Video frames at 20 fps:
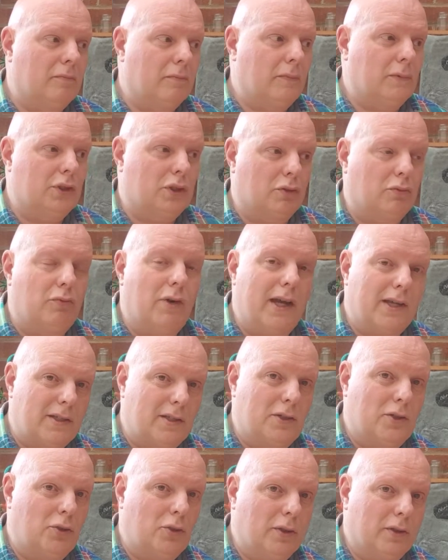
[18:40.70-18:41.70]

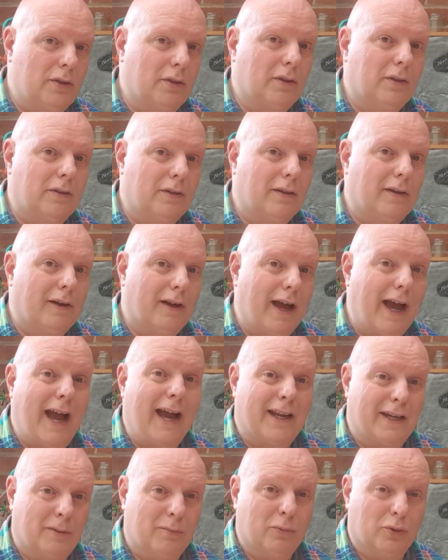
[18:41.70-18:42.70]
terrestrial
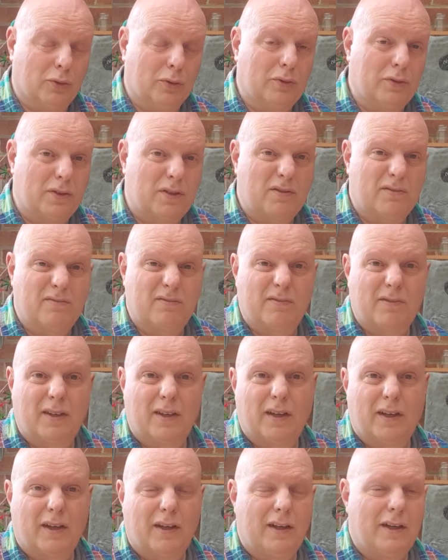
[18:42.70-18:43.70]
animals,
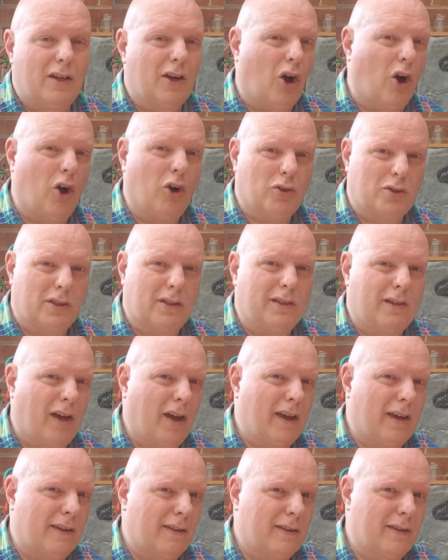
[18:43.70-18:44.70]

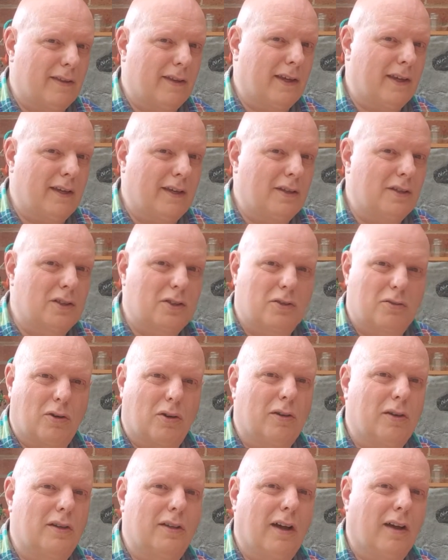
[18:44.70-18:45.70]
otter-like things,
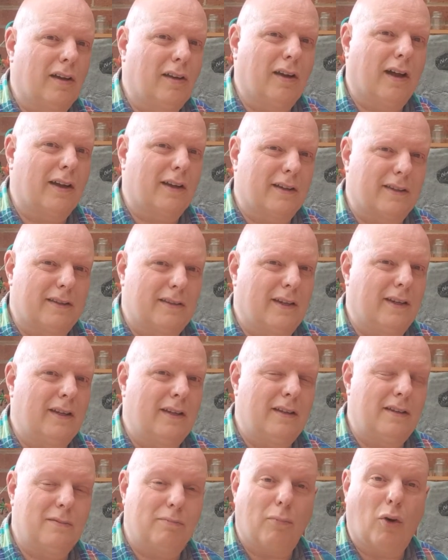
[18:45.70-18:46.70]
crocodile-like
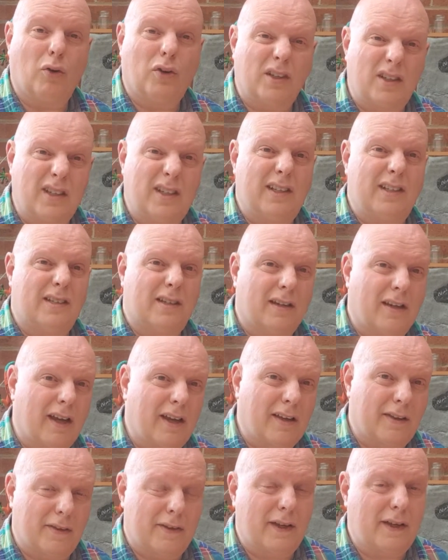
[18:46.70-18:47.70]
things, monitor
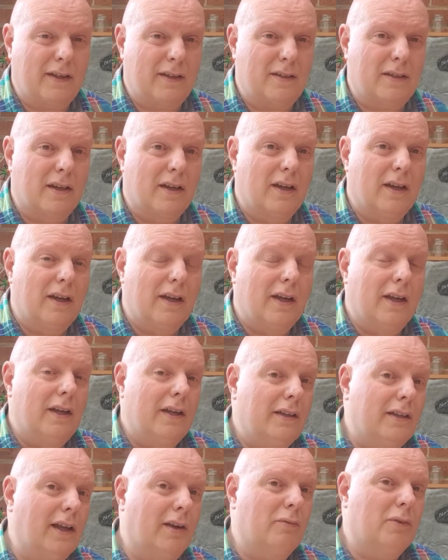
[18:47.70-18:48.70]
lizard-like things,
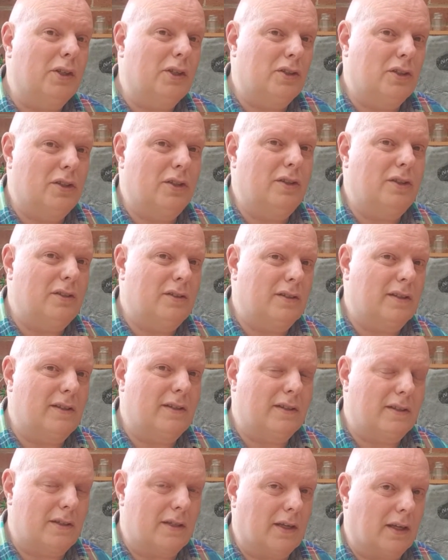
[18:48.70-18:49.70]
that return to the
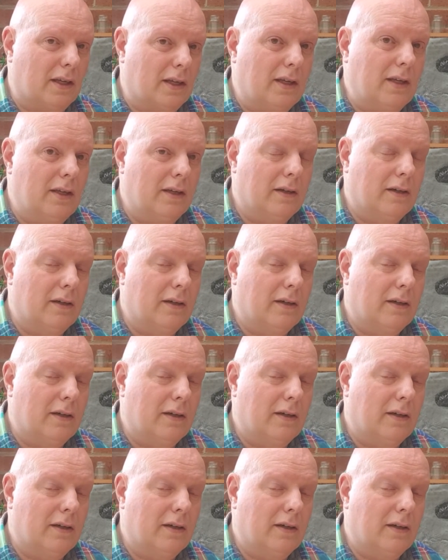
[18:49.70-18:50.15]
sea